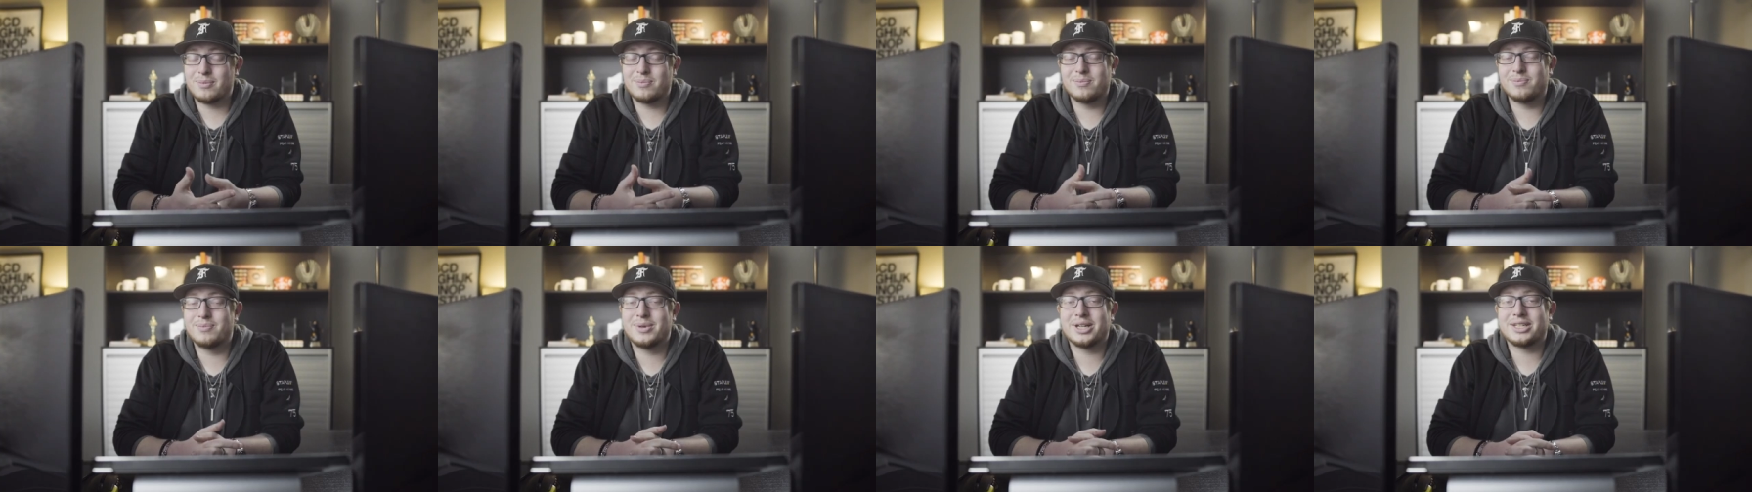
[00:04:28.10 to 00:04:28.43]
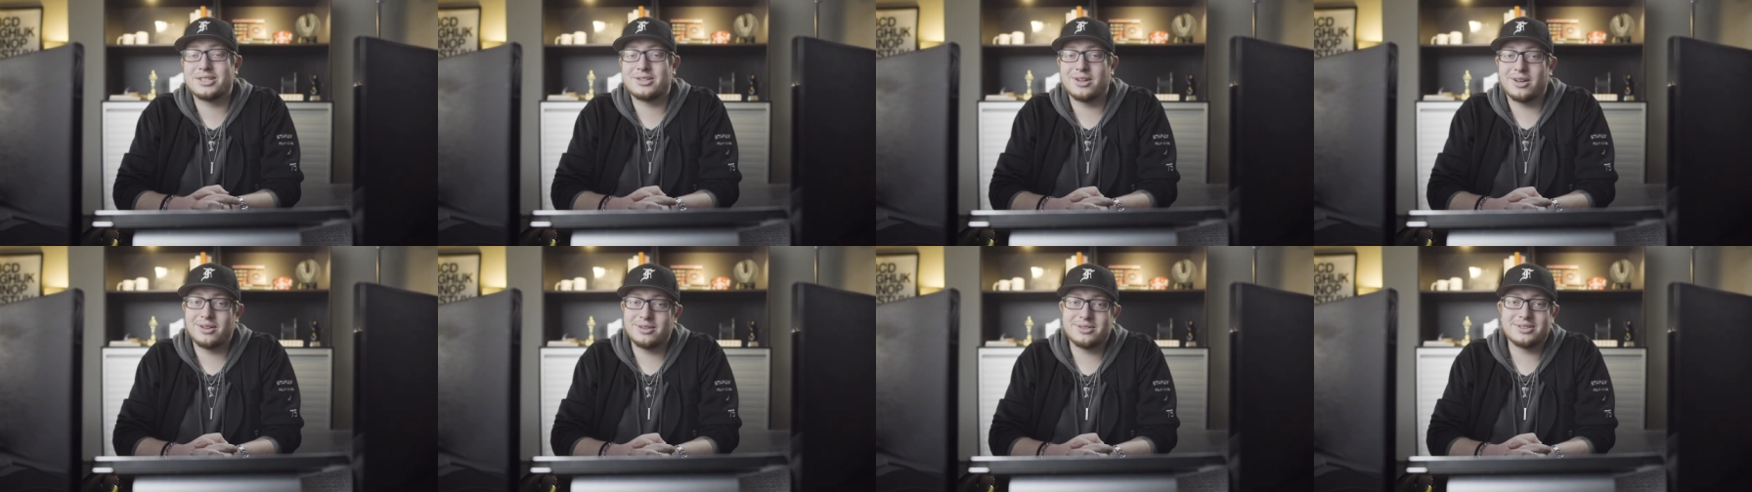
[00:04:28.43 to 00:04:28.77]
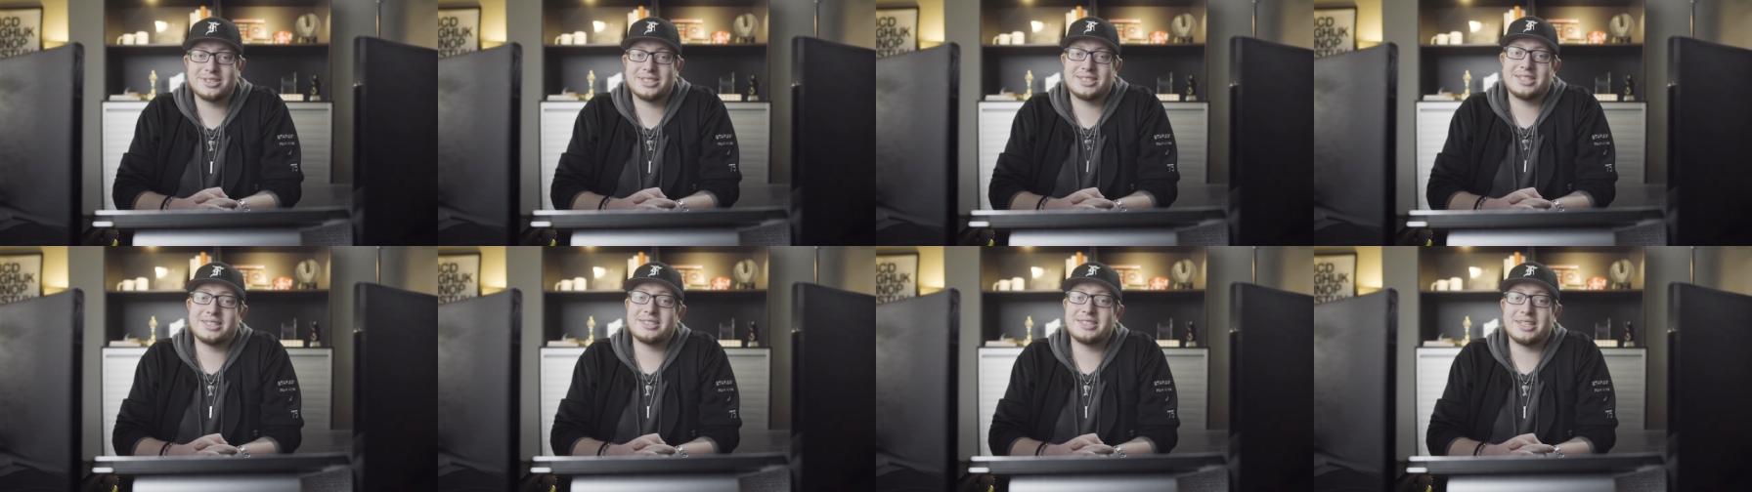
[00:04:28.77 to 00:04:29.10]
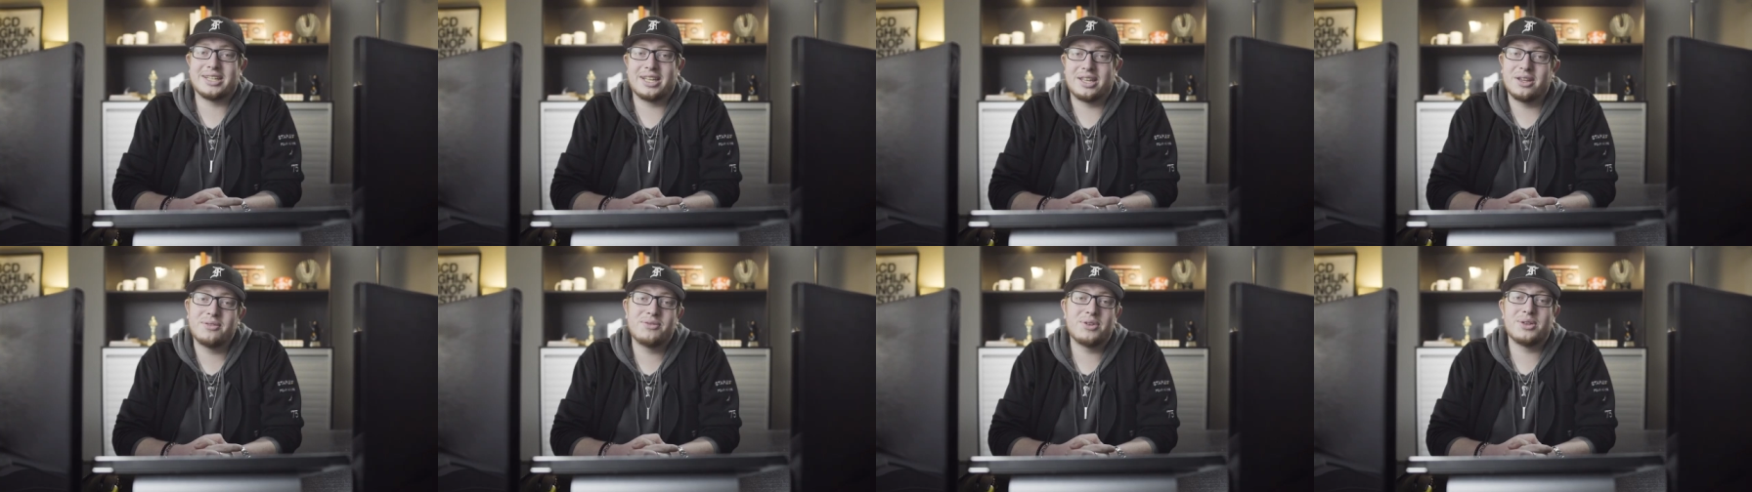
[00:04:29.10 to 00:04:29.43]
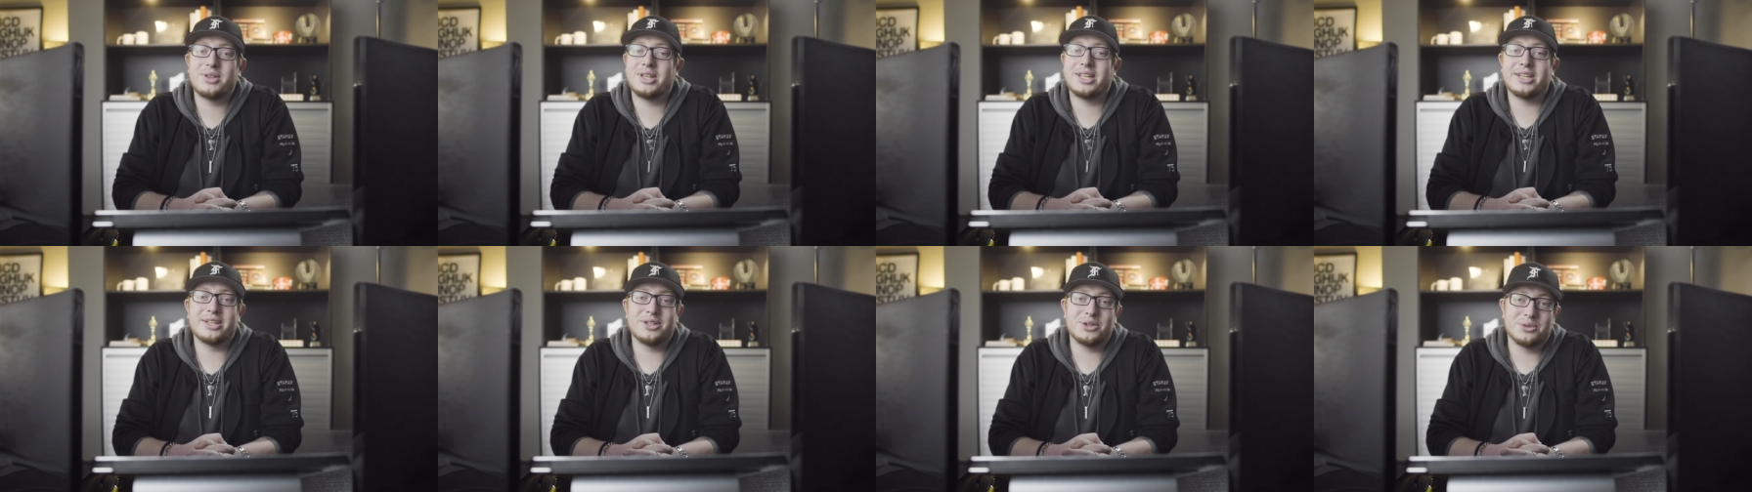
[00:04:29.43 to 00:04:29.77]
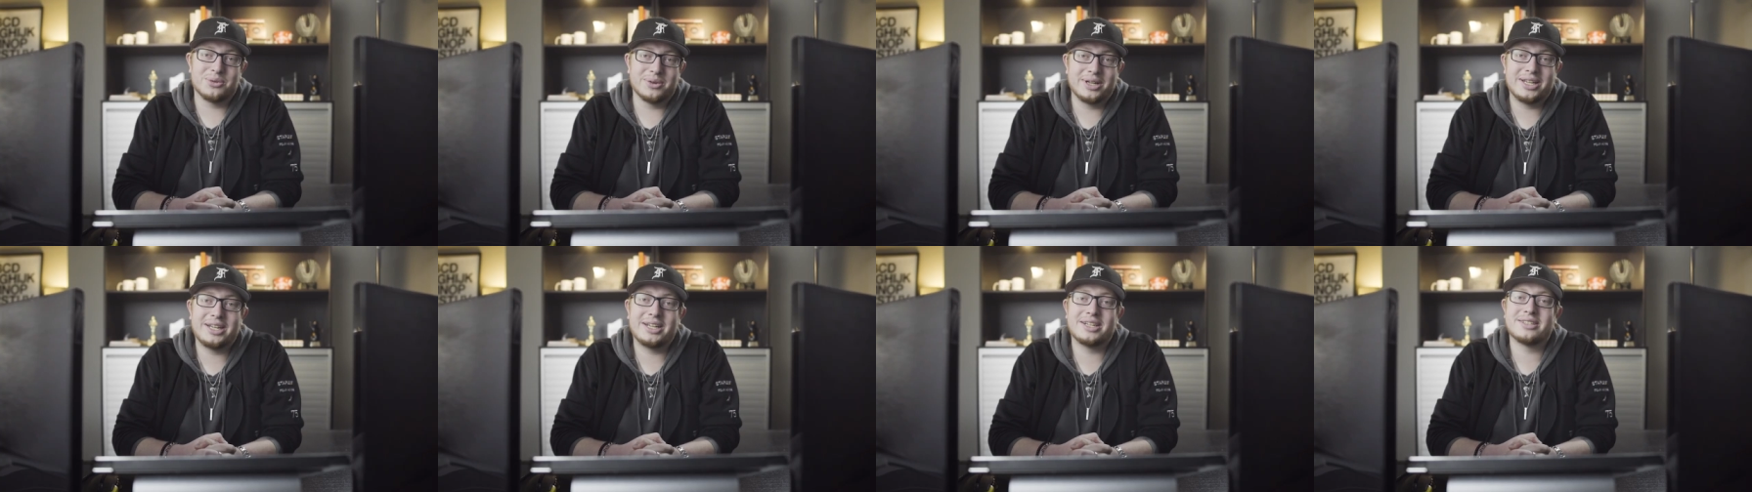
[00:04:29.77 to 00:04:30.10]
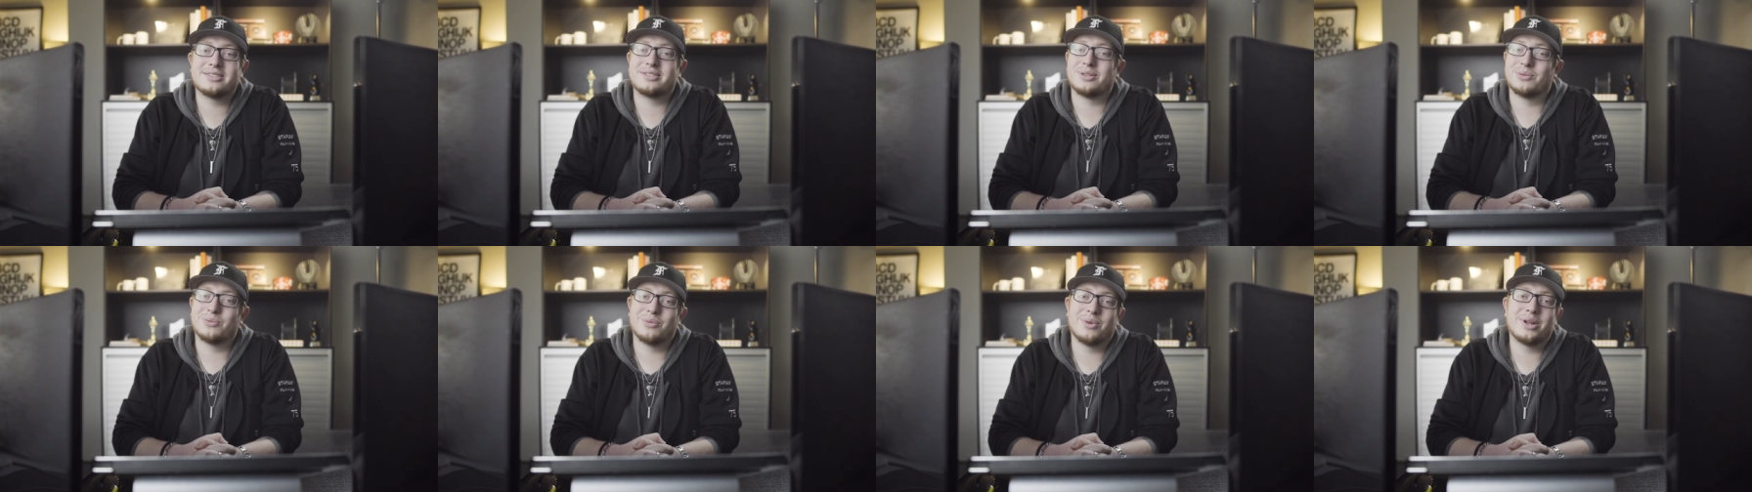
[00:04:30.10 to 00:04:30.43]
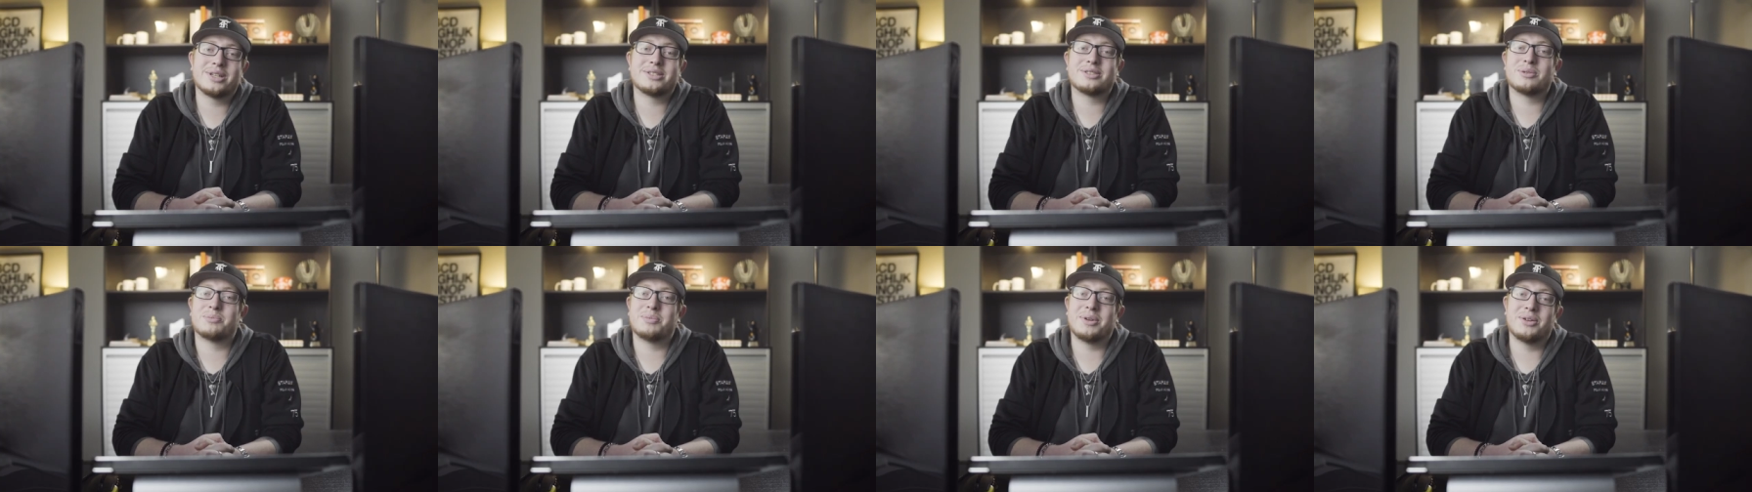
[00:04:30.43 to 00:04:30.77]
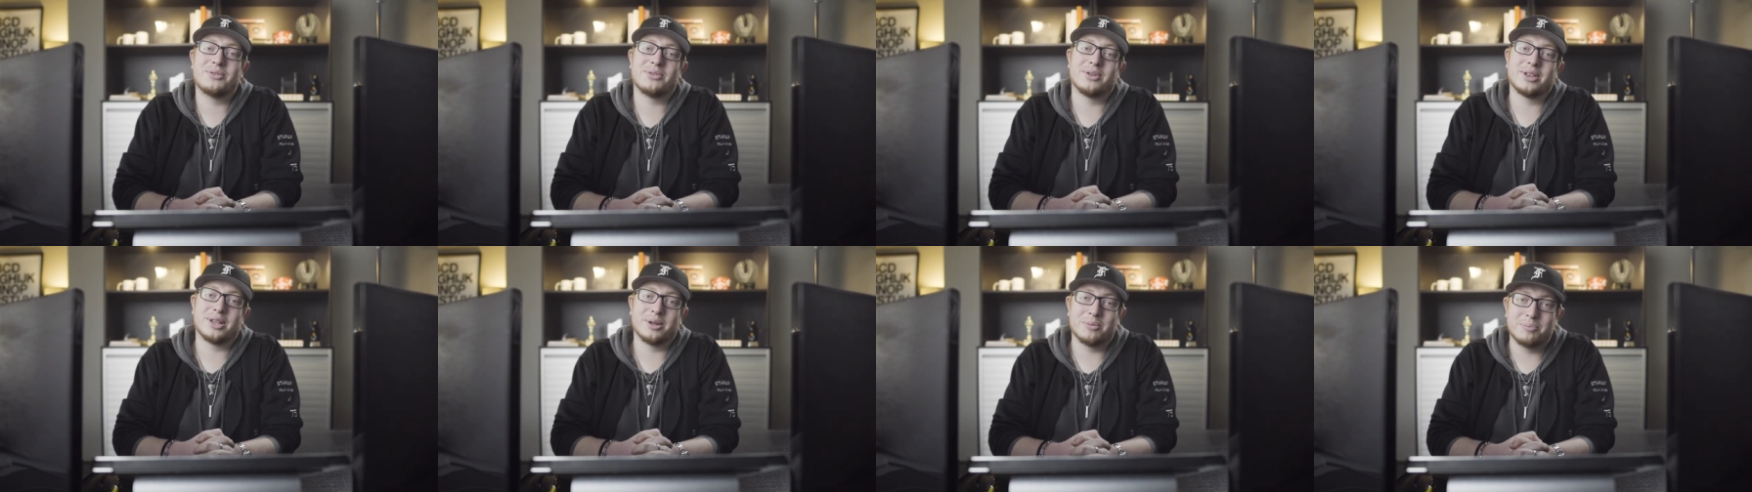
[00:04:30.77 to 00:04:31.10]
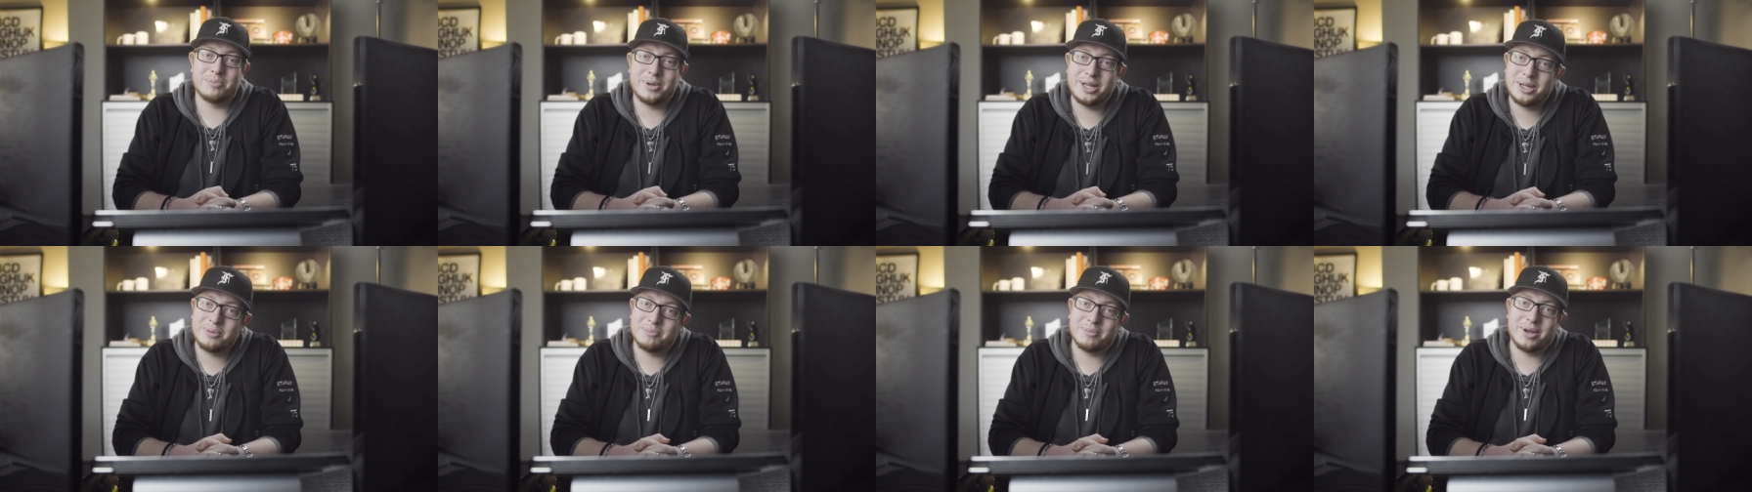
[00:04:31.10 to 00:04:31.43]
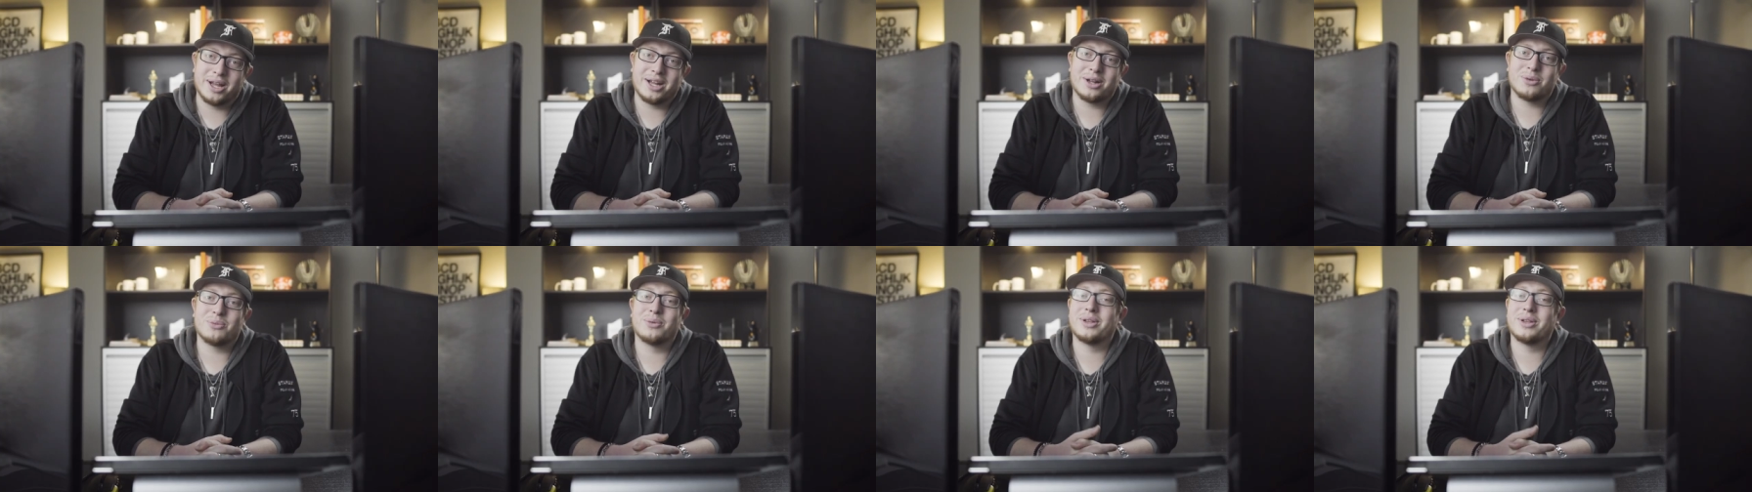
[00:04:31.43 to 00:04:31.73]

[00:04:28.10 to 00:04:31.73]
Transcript: McDonald's doesn't give you the ingredients and recipe for their Big Mac